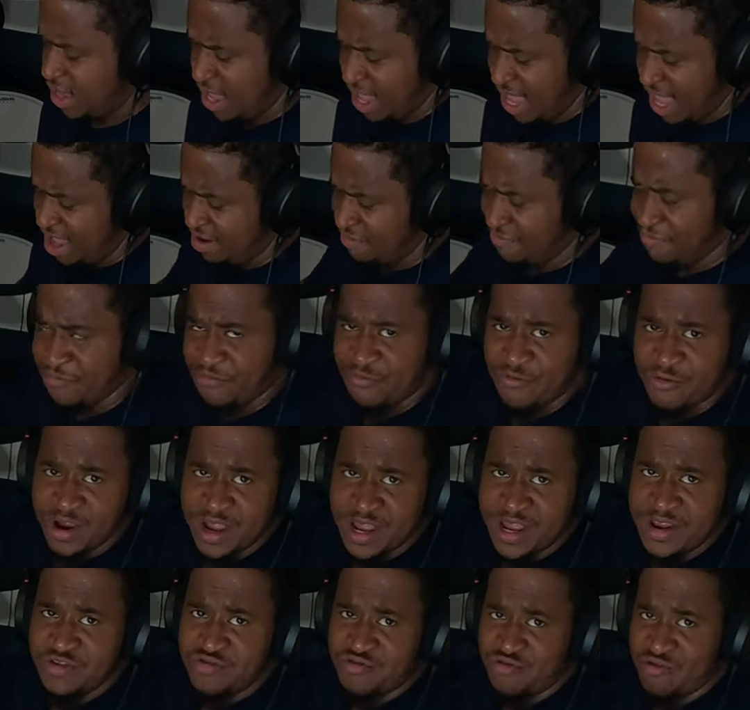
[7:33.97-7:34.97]

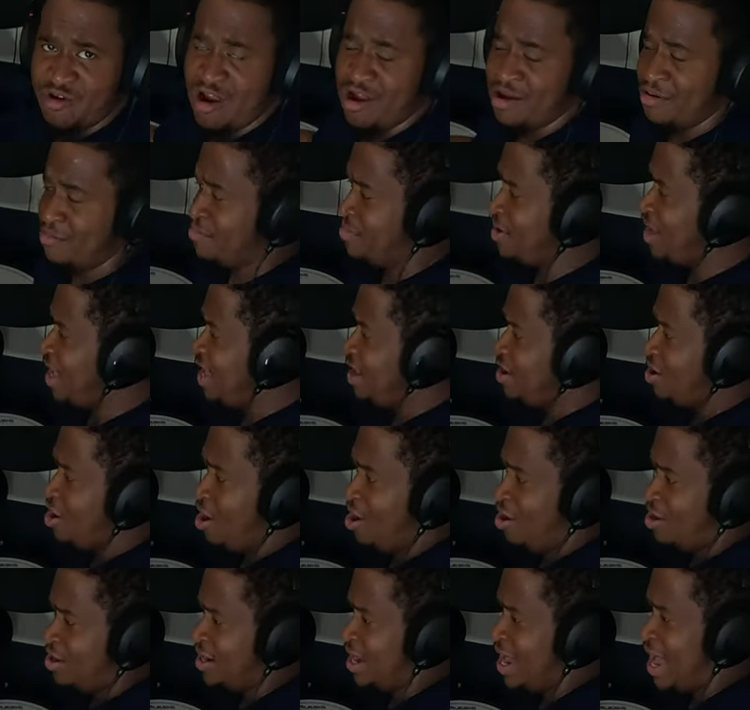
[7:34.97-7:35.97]
every drum and
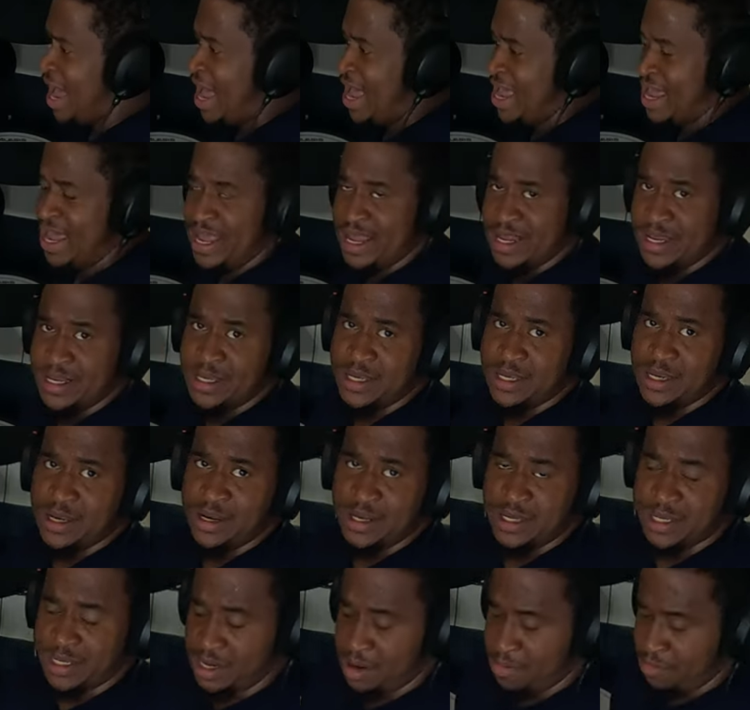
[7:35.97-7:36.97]
all the hi-hats and
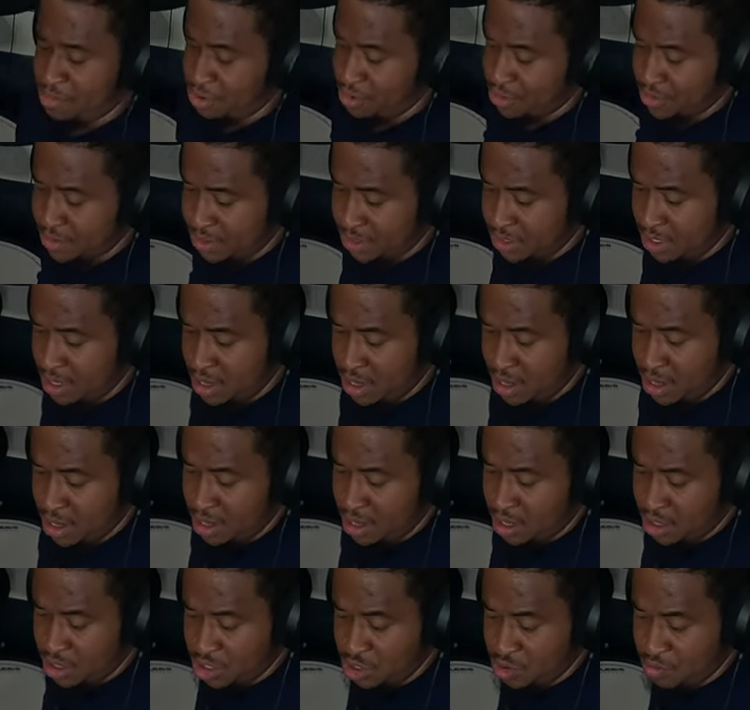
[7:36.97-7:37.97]
the cymbals,
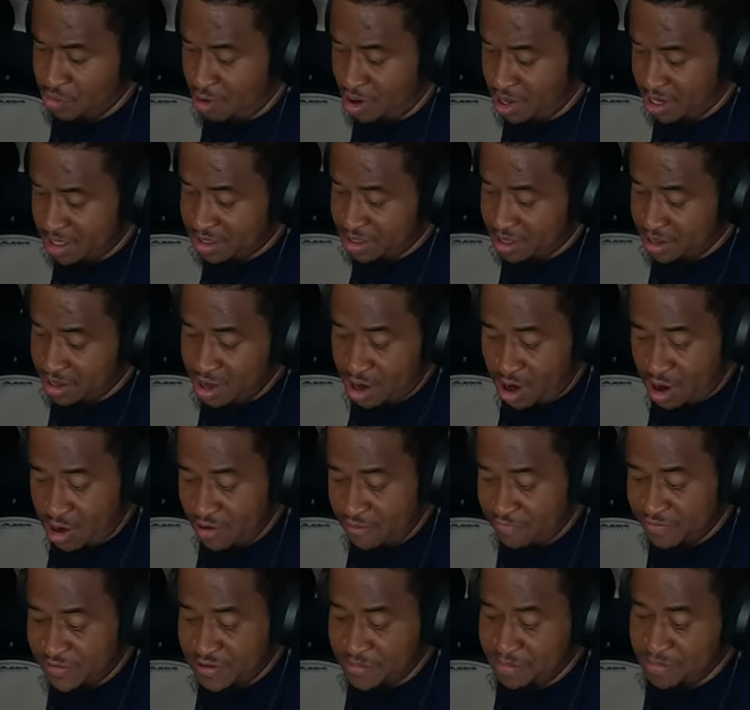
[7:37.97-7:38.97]
you want the
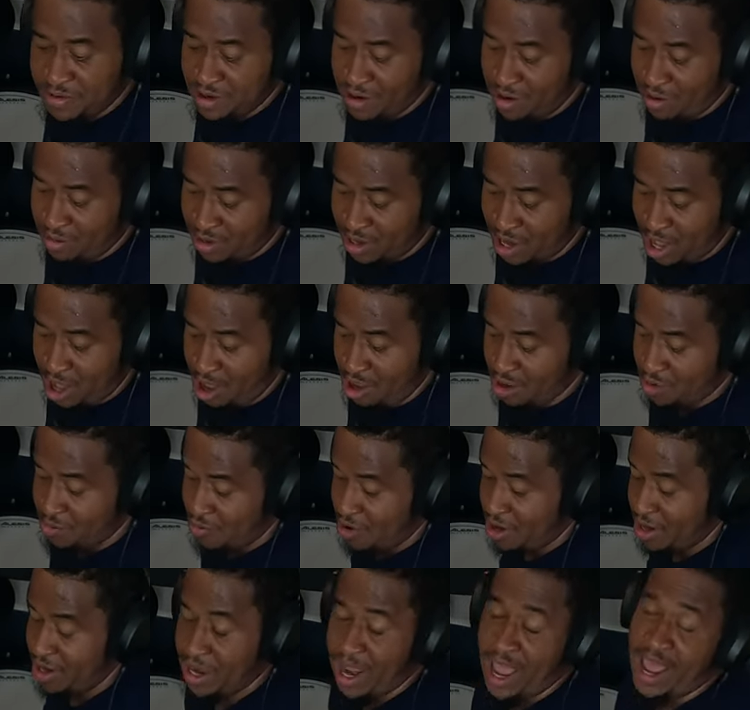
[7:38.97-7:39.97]
curve to be on log
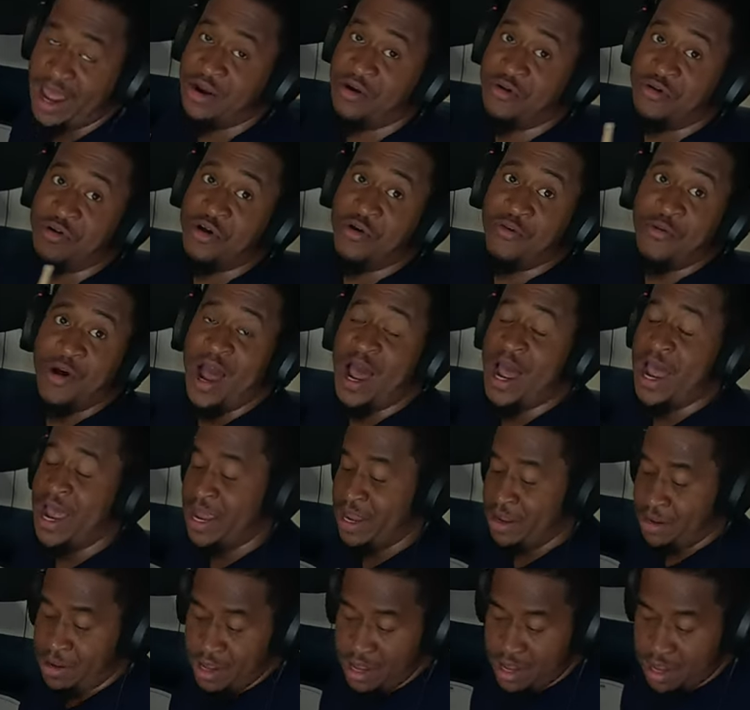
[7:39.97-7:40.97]
one. I don't know
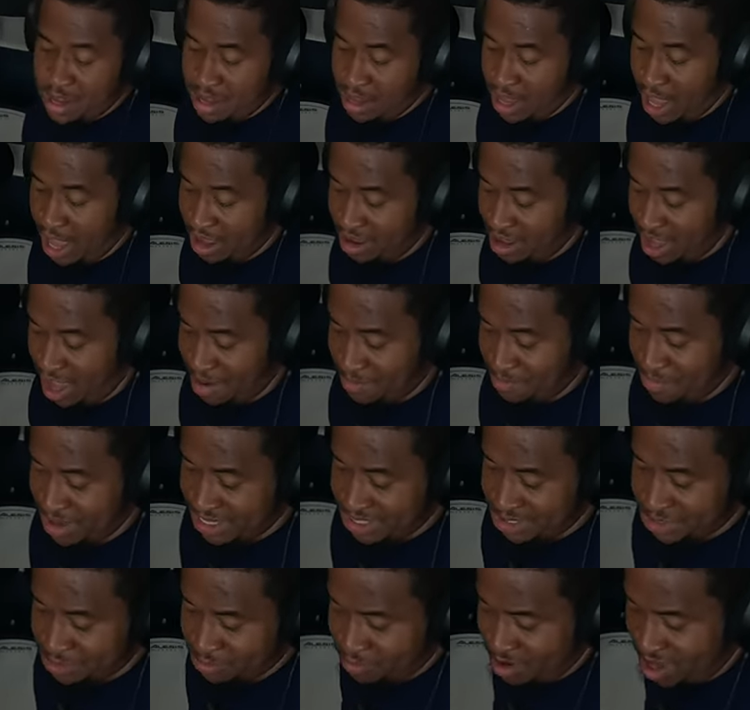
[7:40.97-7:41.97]
why. I, I
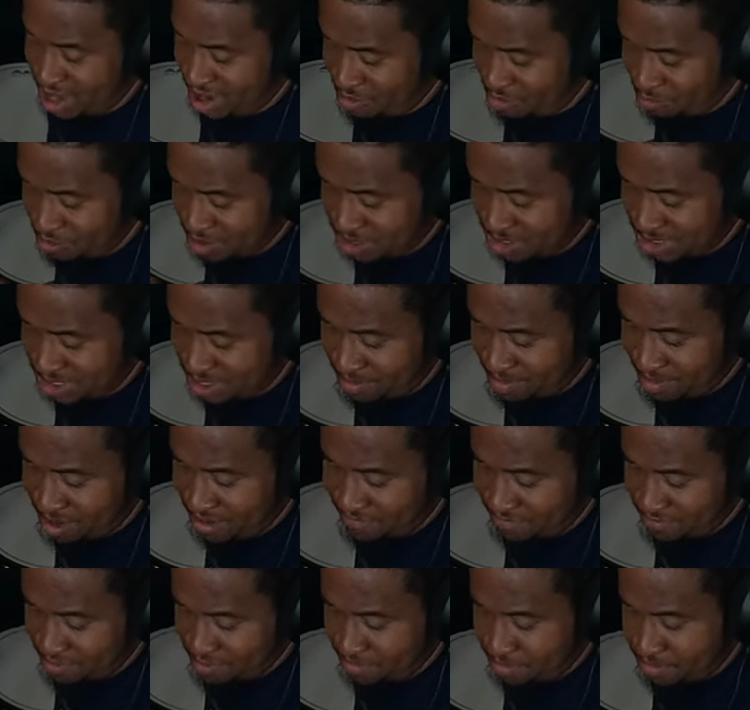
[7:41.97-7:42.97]
mess around with some
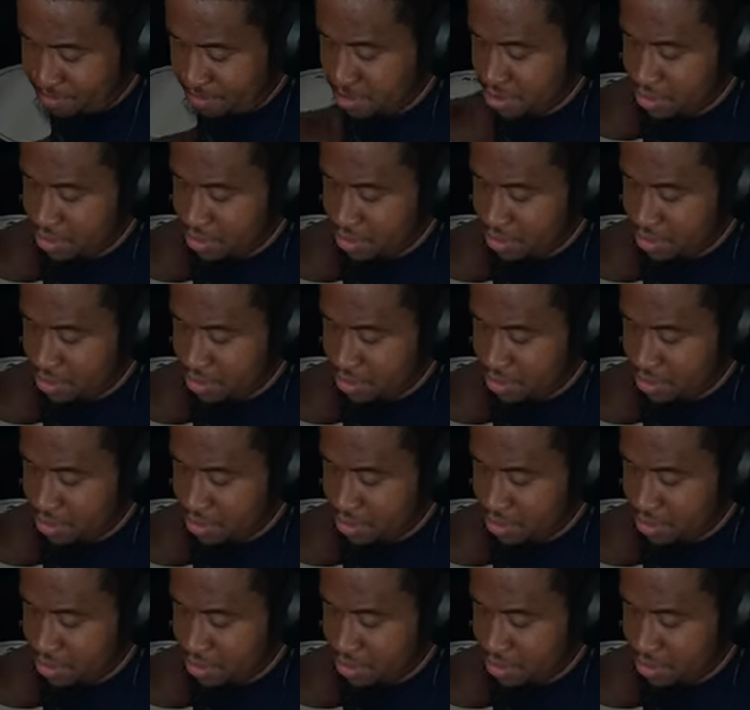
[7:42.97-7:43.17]
of them.